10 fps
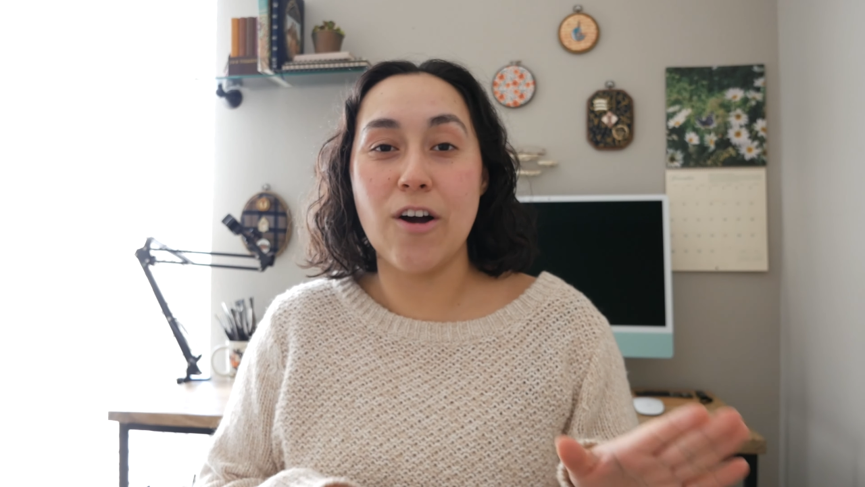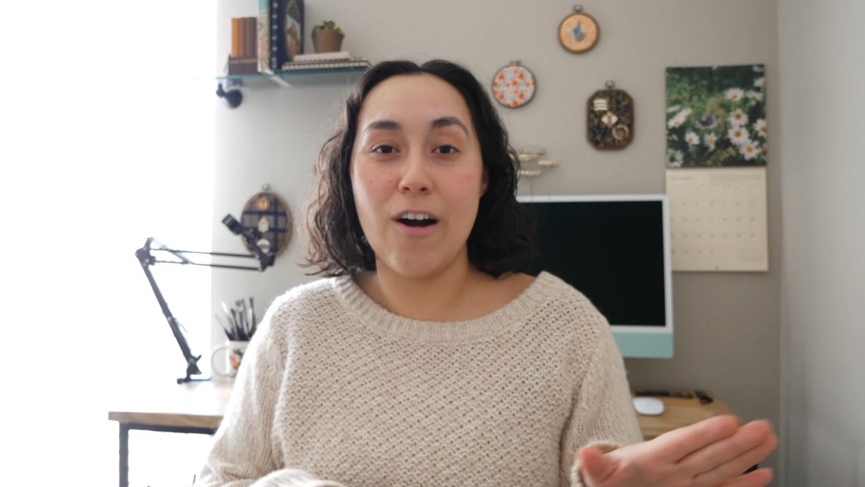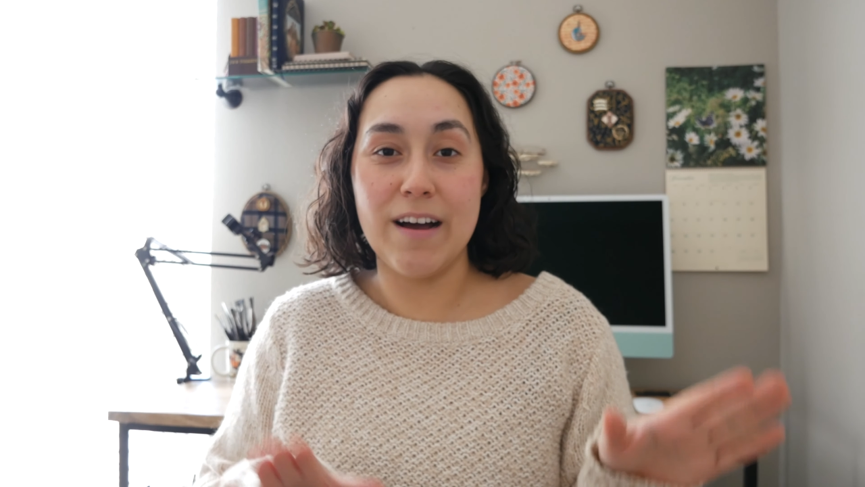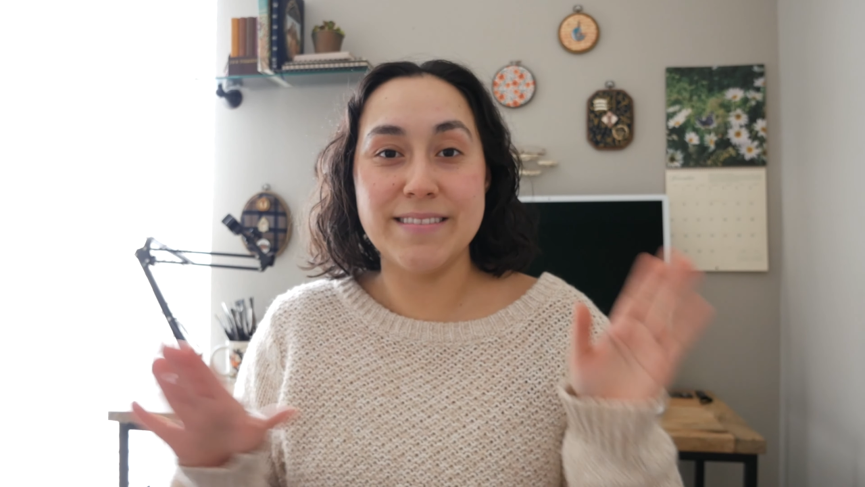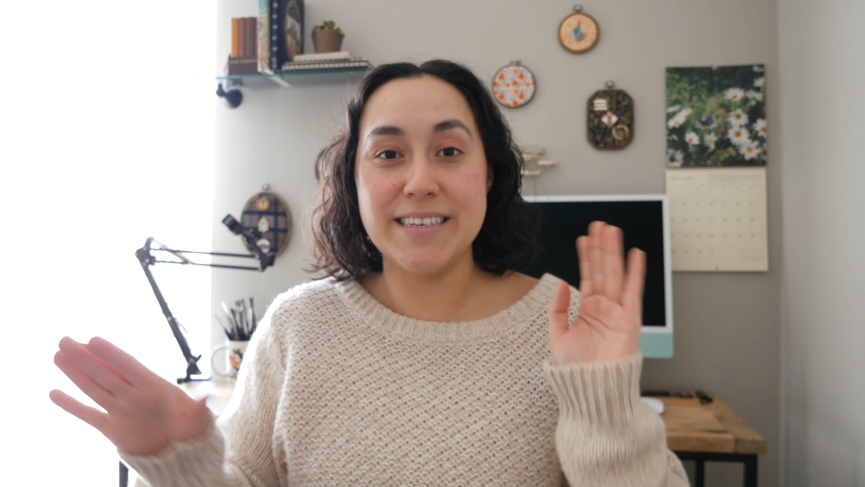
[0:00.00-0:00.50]

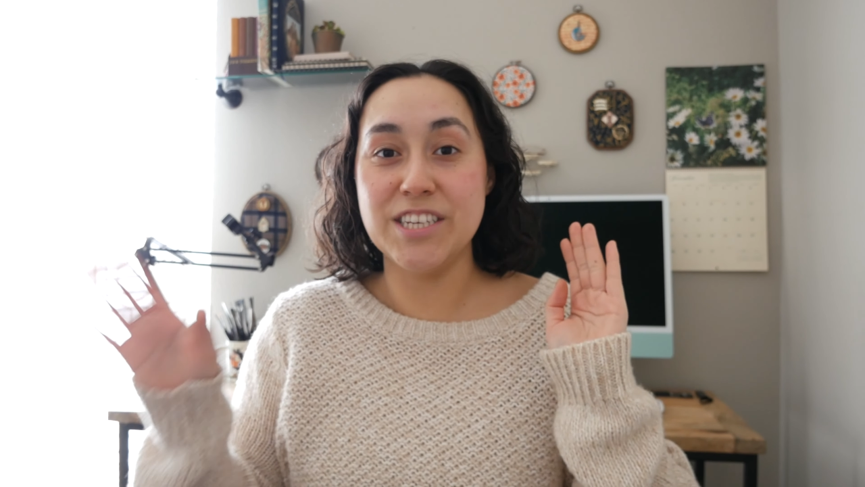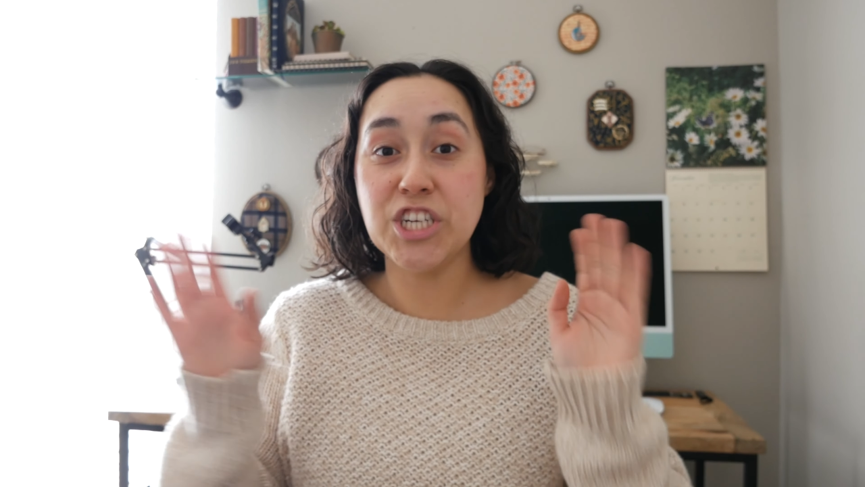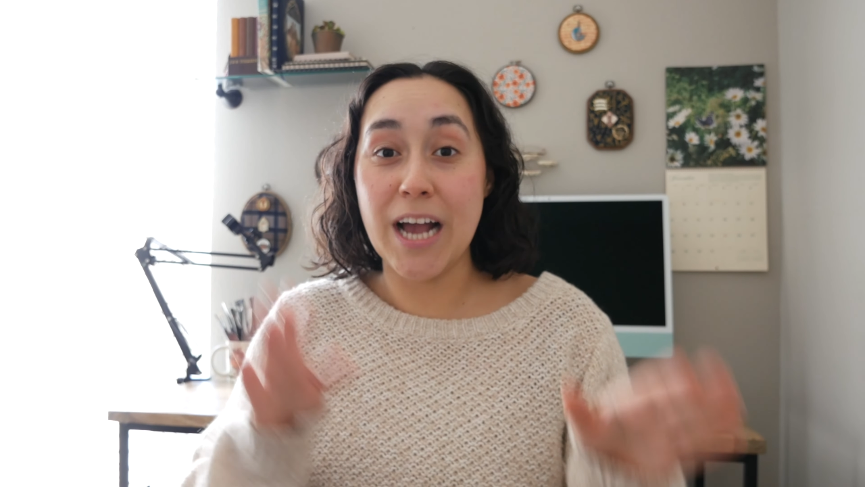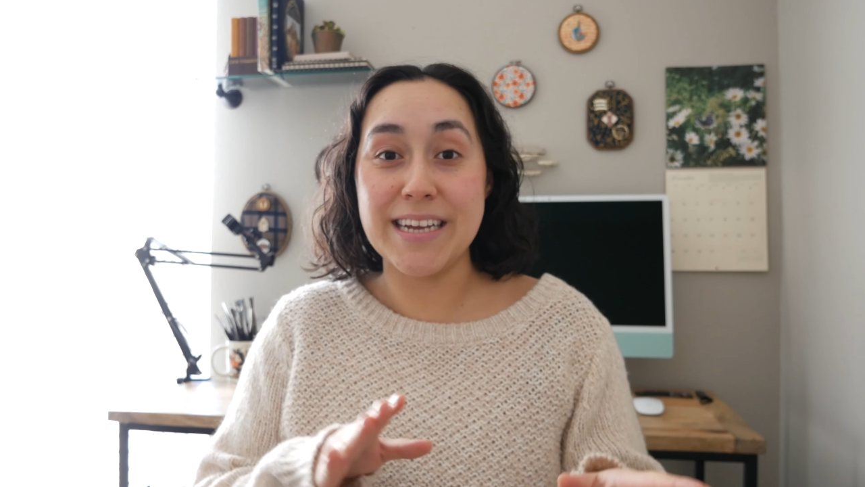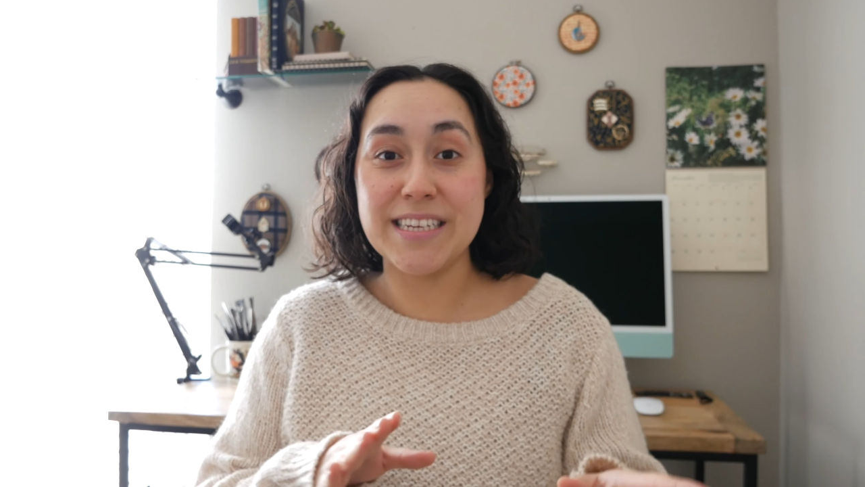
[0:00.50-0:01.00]
on the
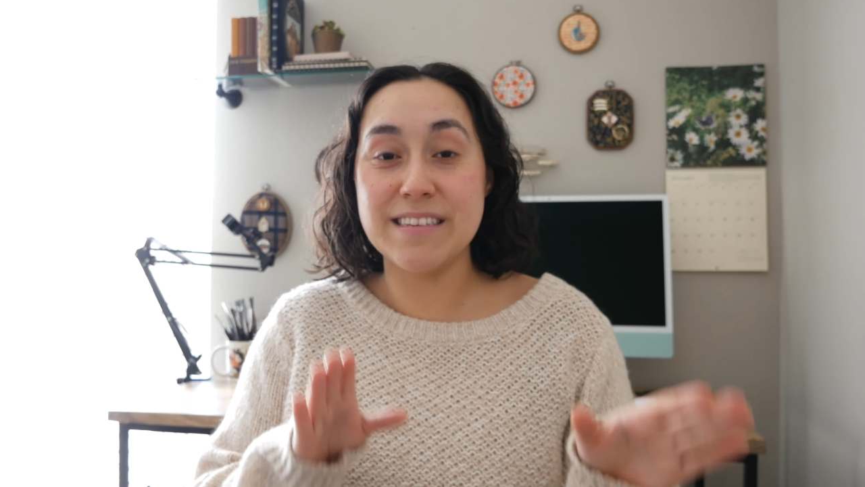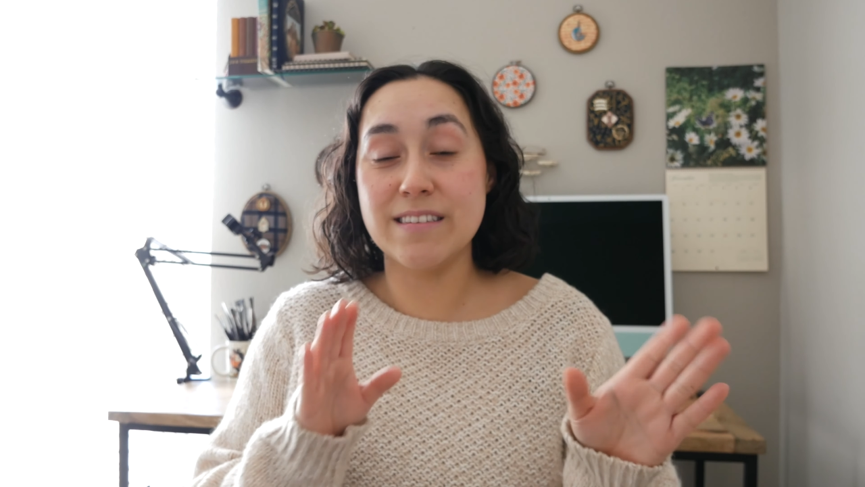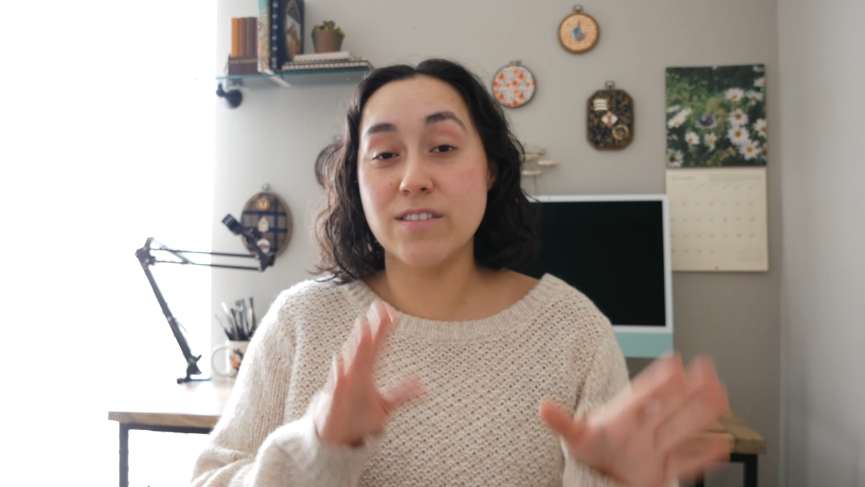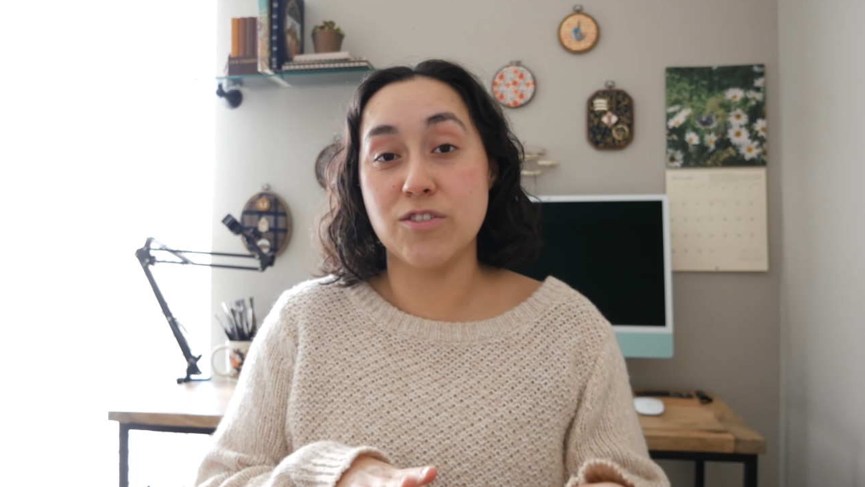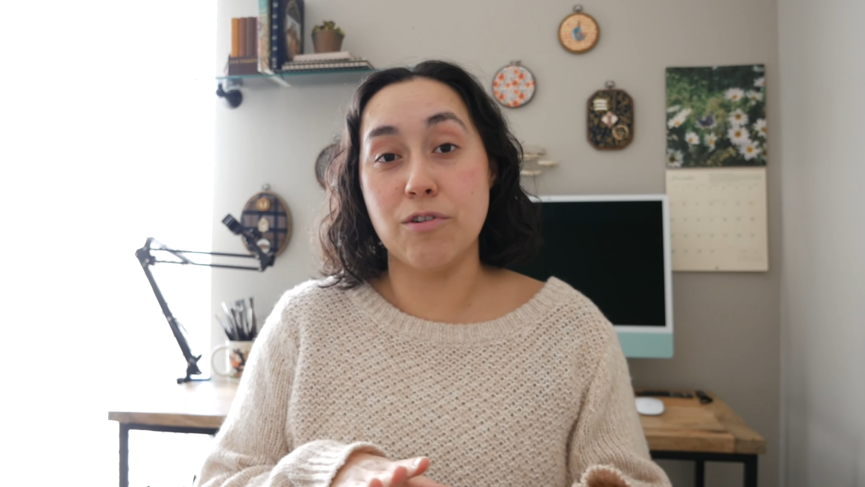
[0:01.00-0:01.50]

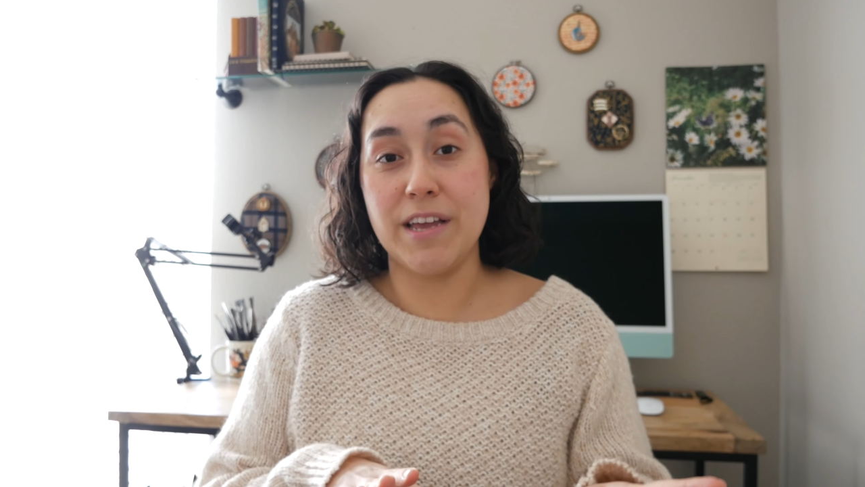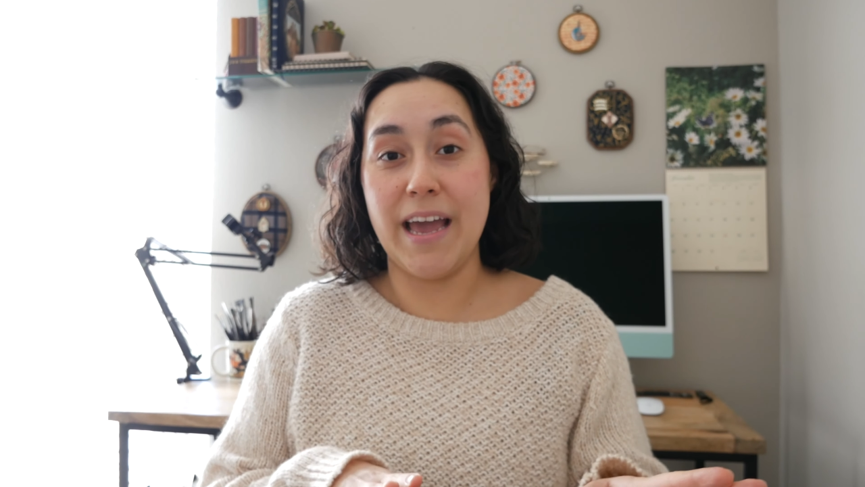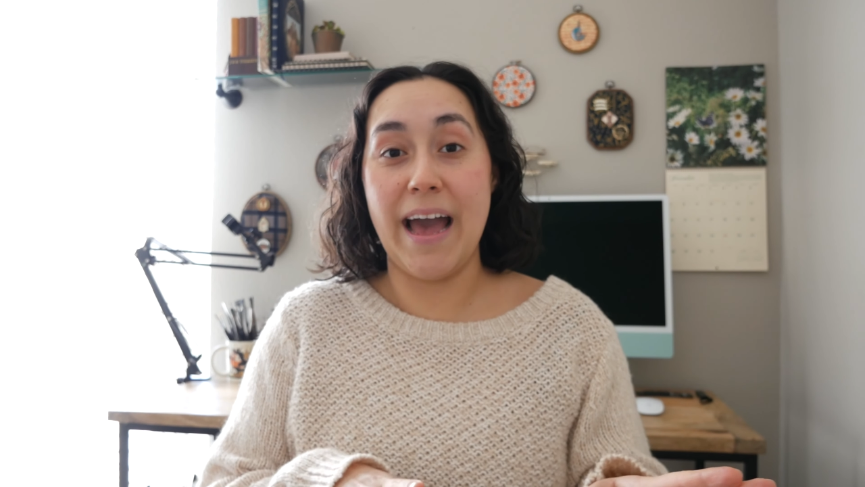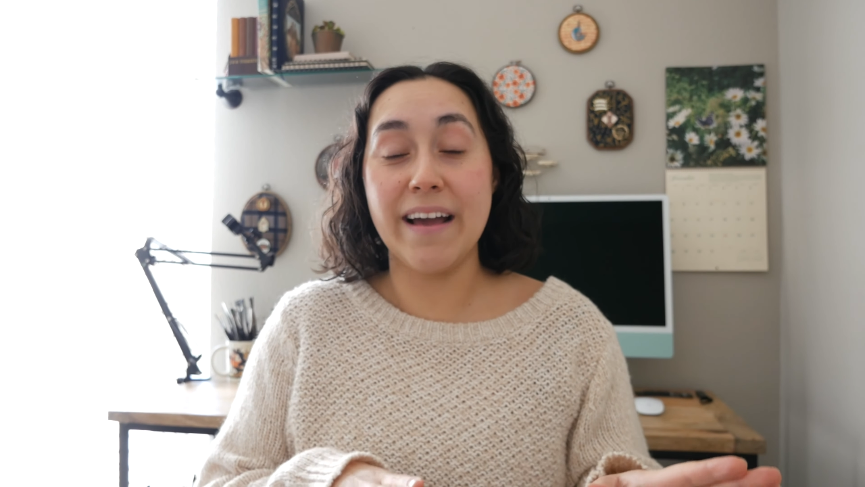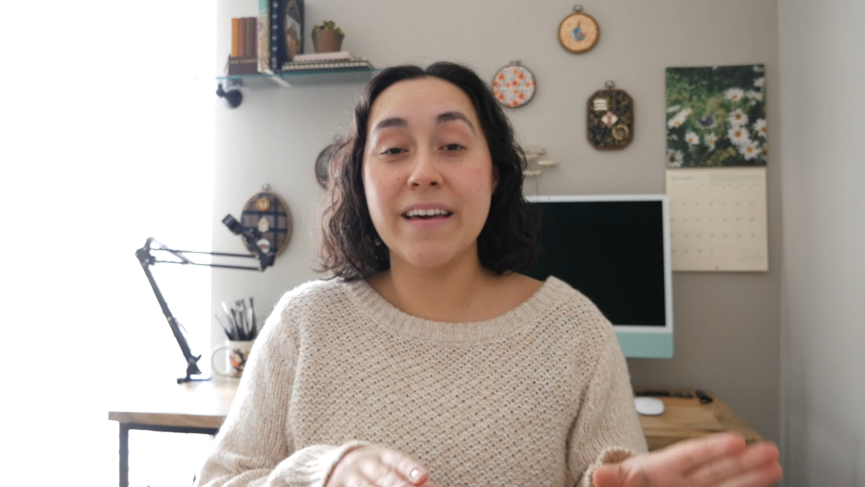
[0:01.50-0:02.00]
Chinese
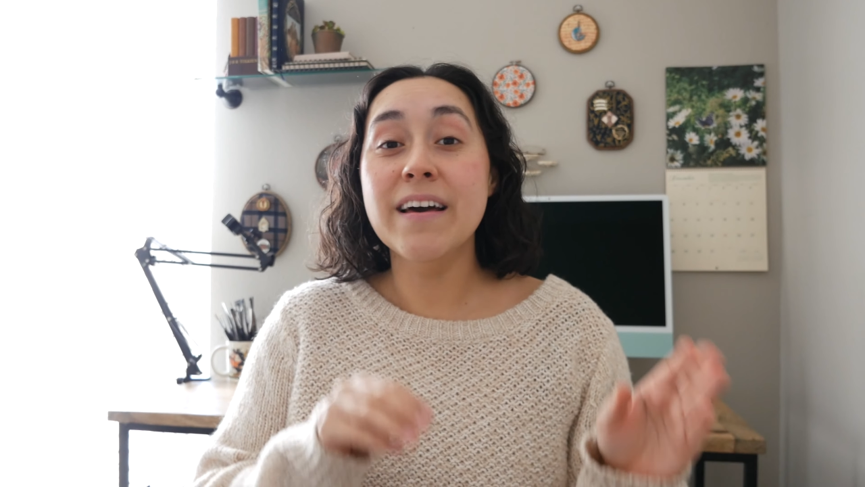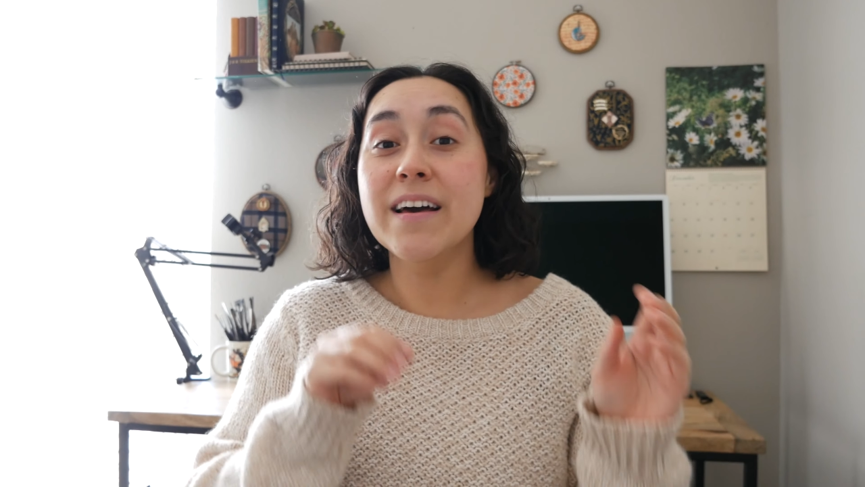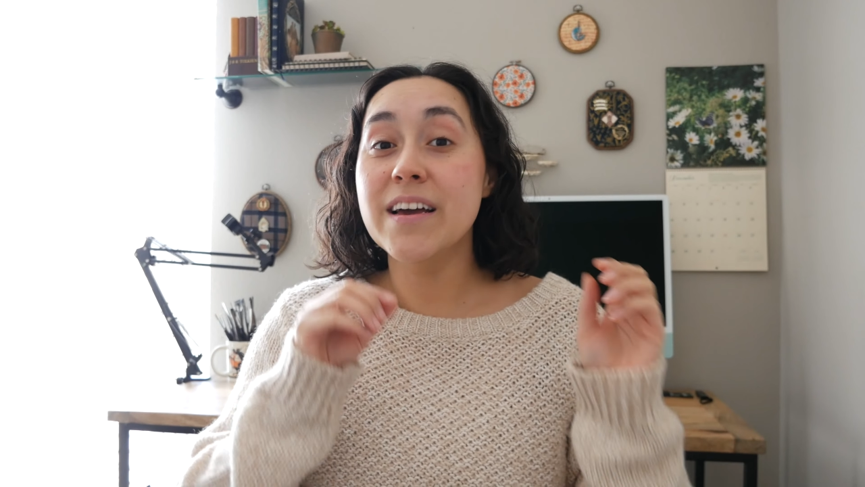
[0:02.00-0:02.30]
zodiac